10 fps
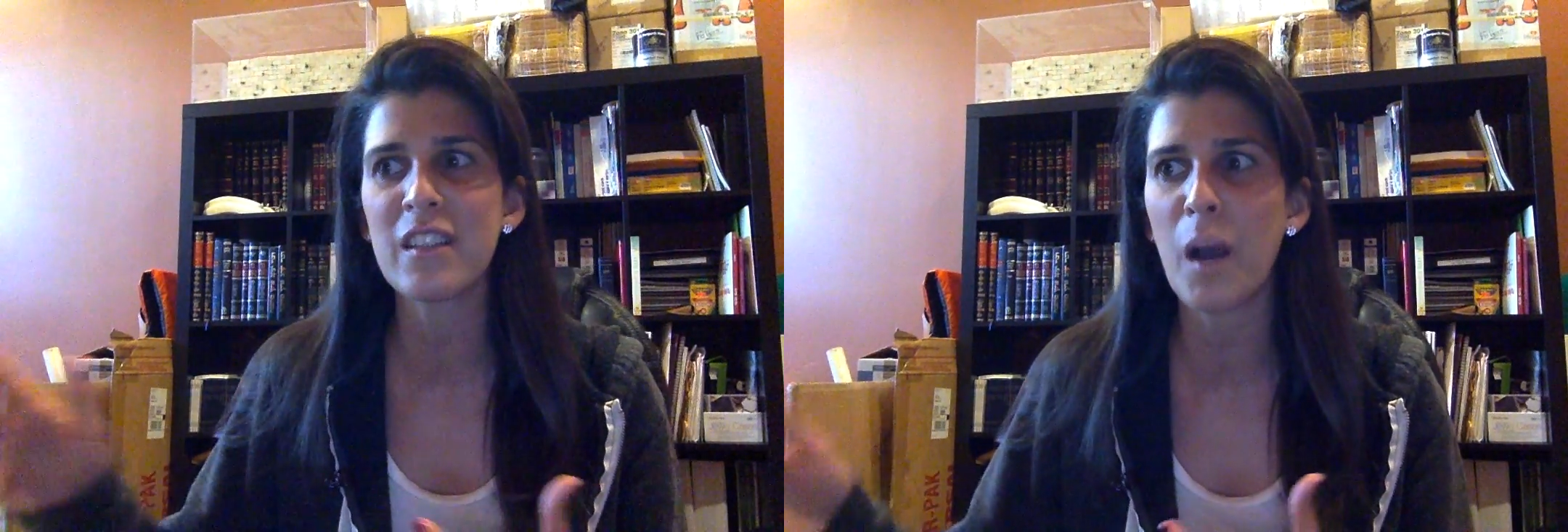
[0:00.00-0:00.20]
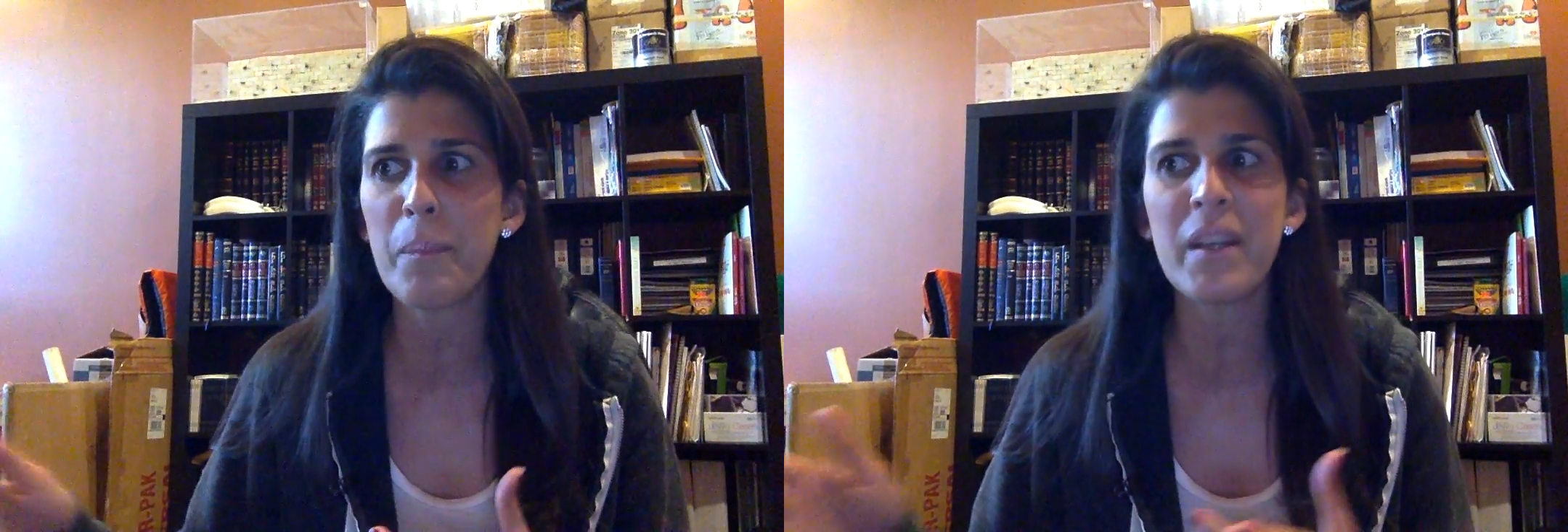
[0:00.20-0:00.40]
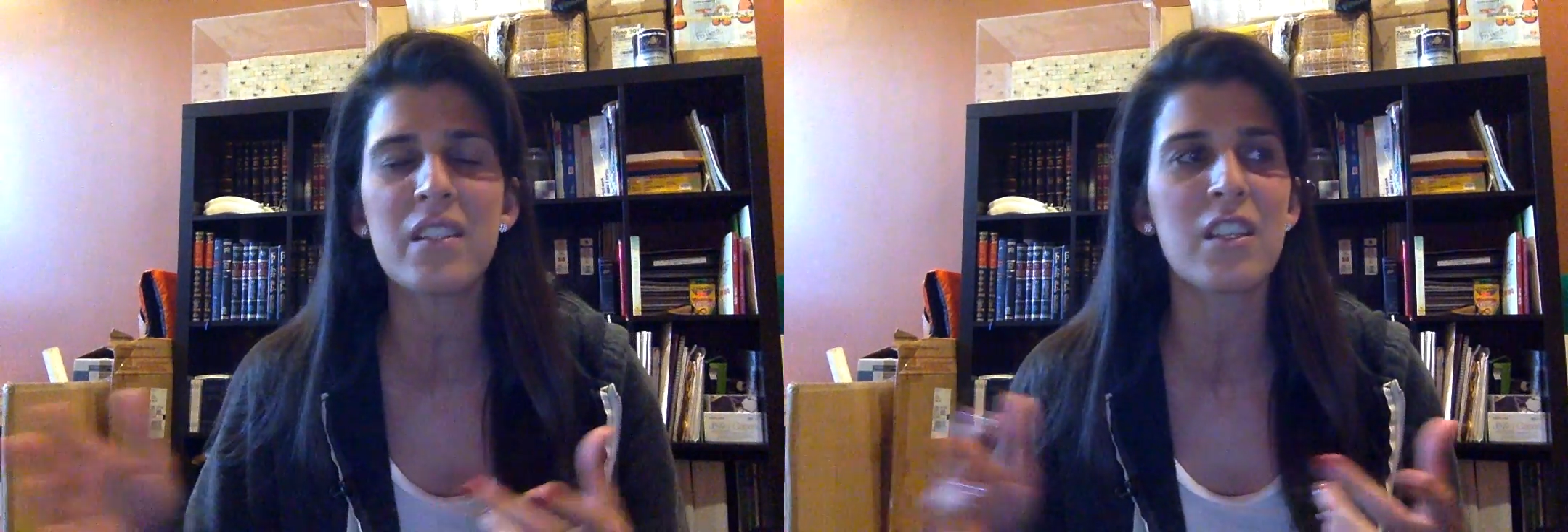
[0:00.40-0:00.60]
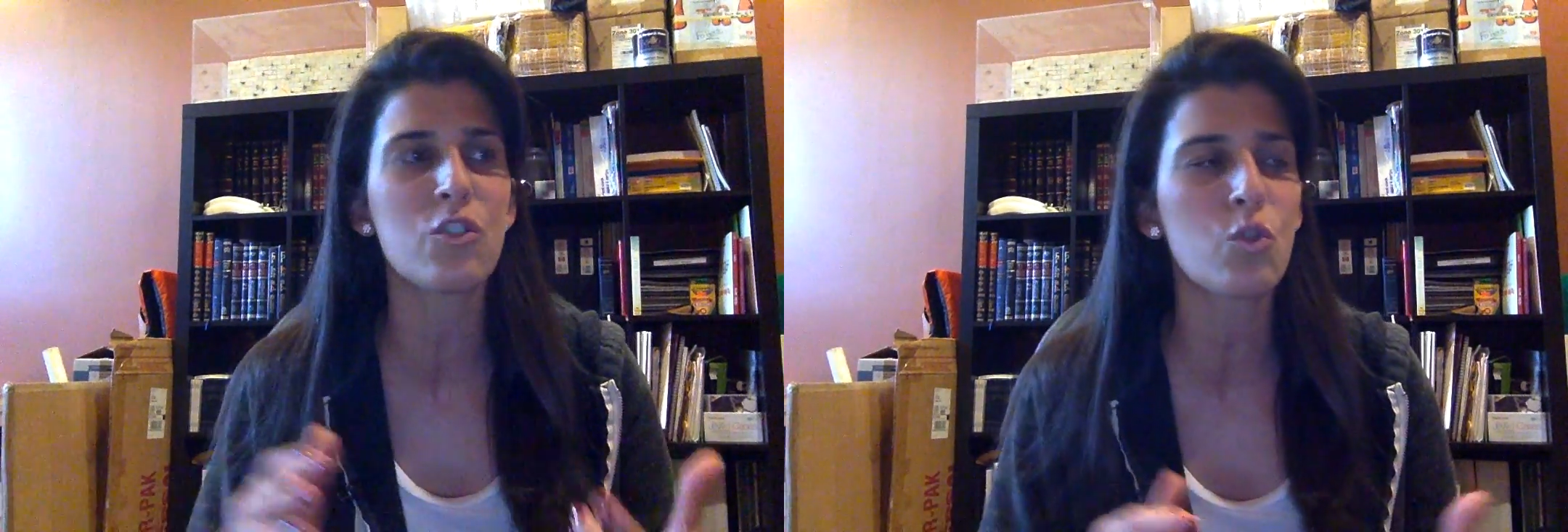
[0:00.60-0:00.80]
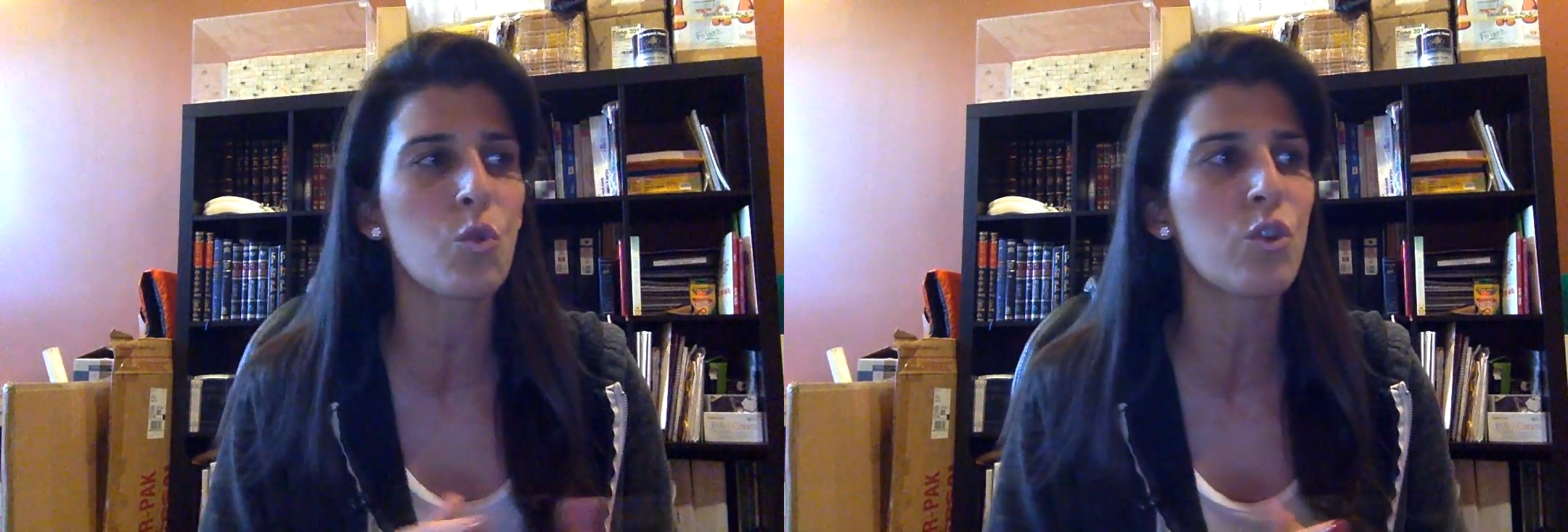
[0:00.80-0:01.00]
companies and in
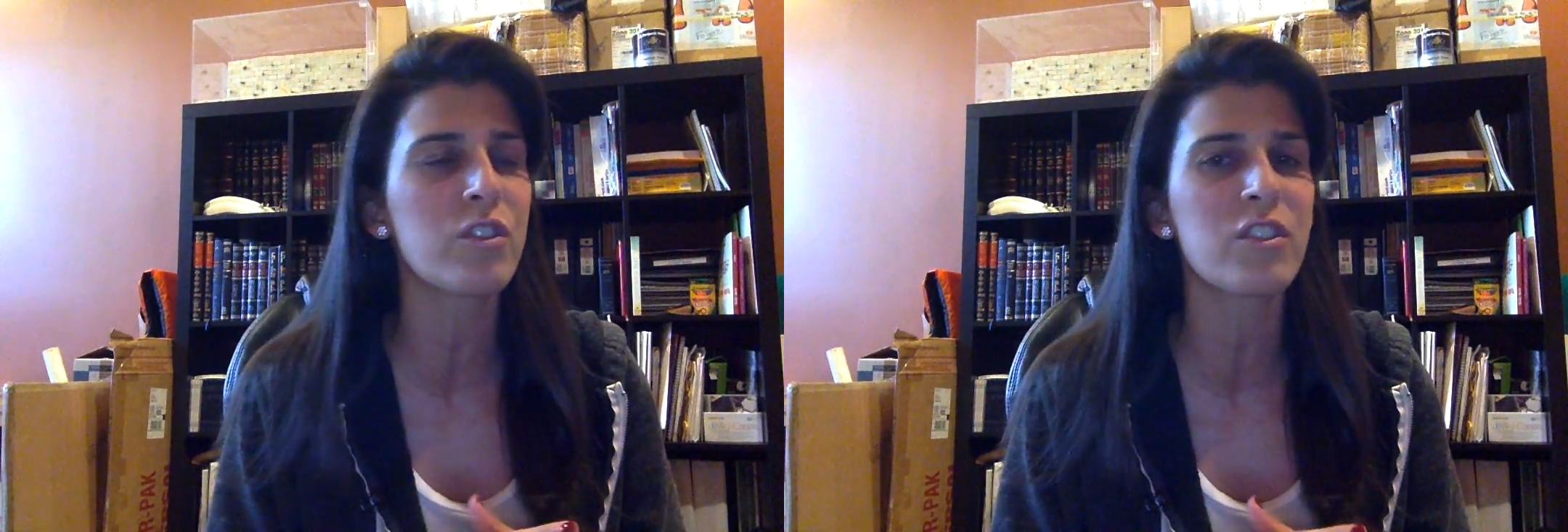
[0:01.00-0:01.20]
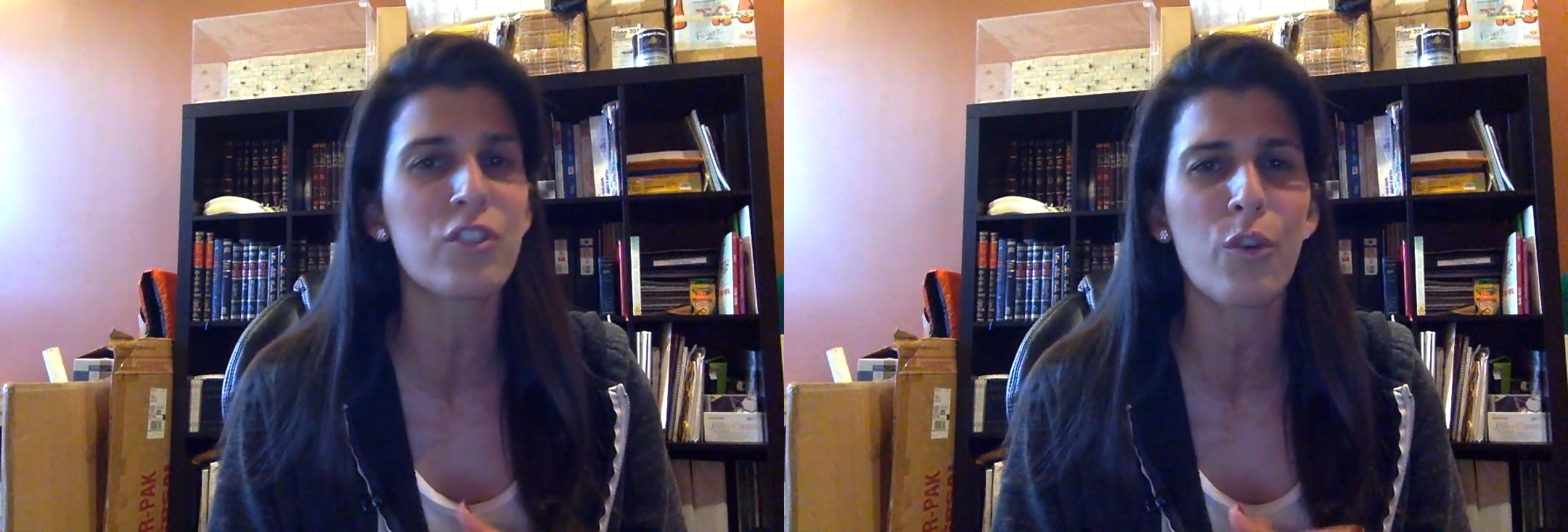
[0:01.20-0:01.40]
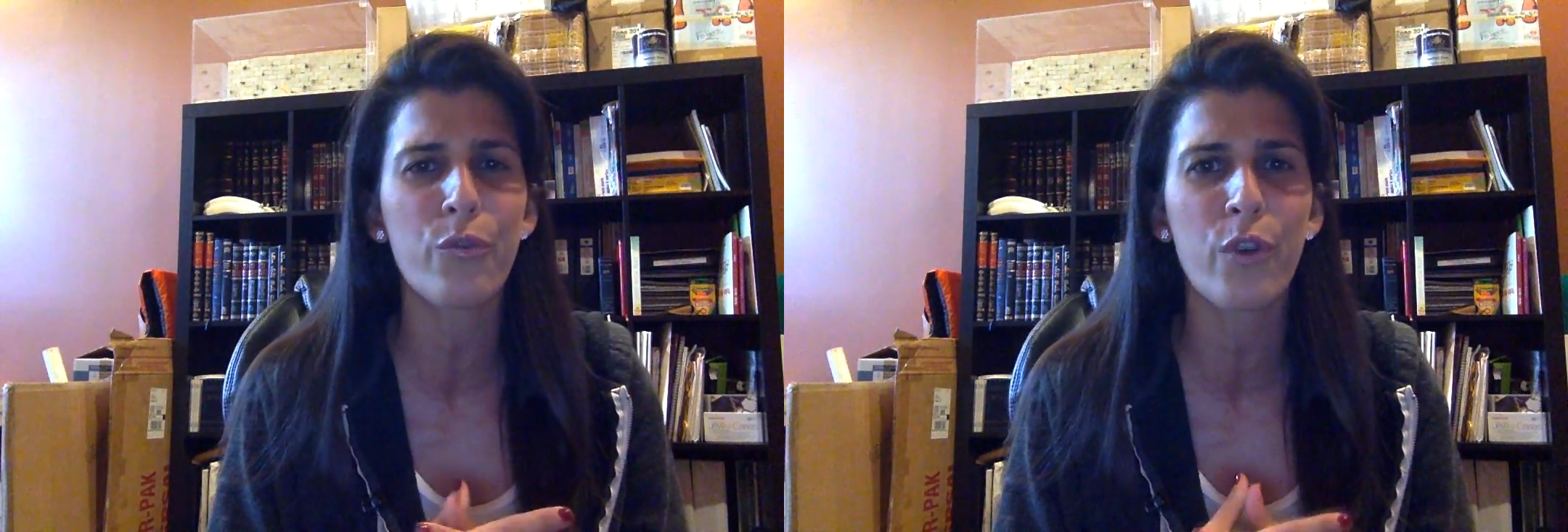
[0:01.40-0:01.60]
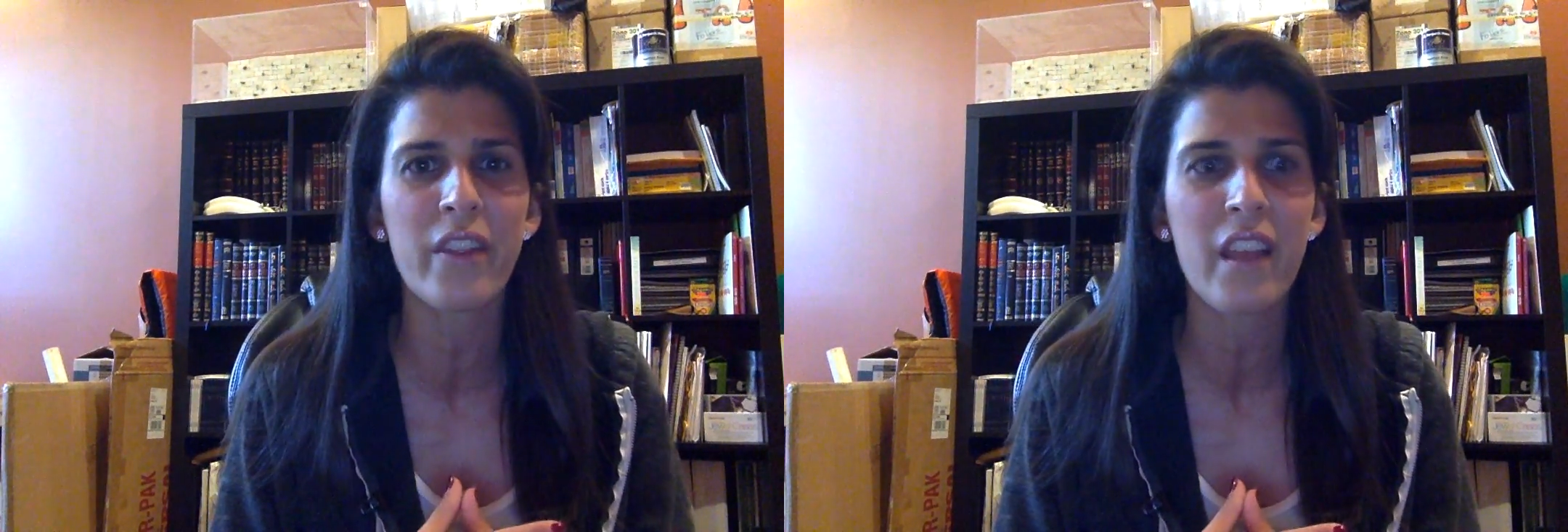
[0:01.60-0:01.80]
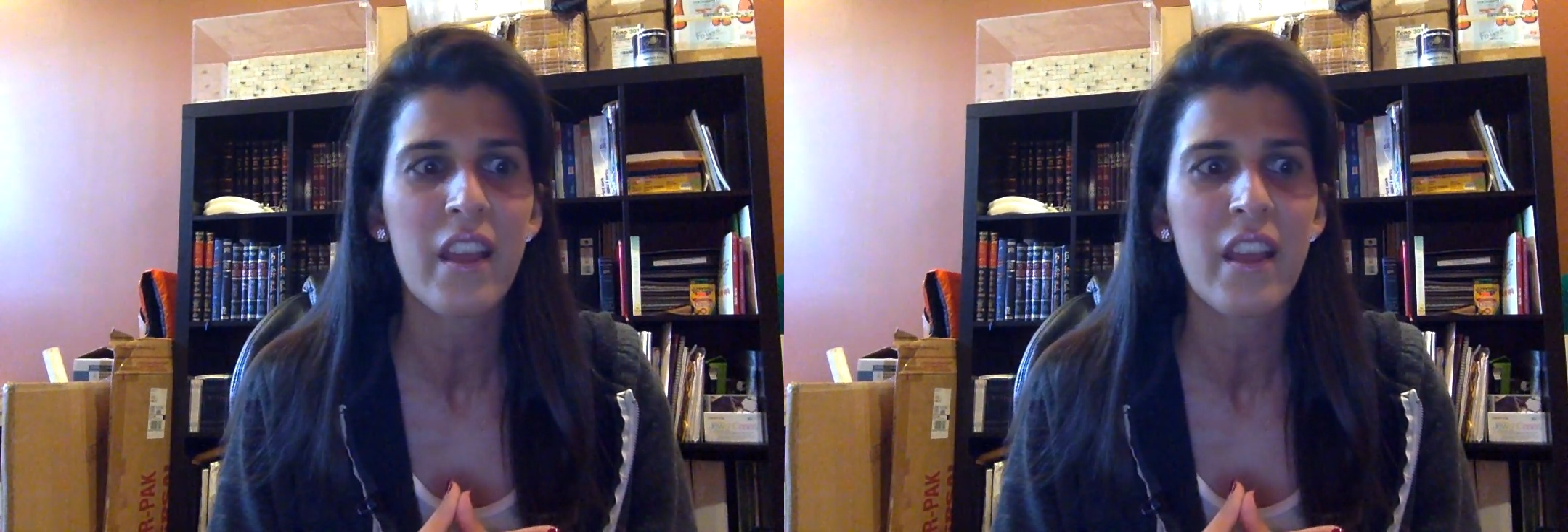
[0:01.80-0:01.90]
schools and so forth.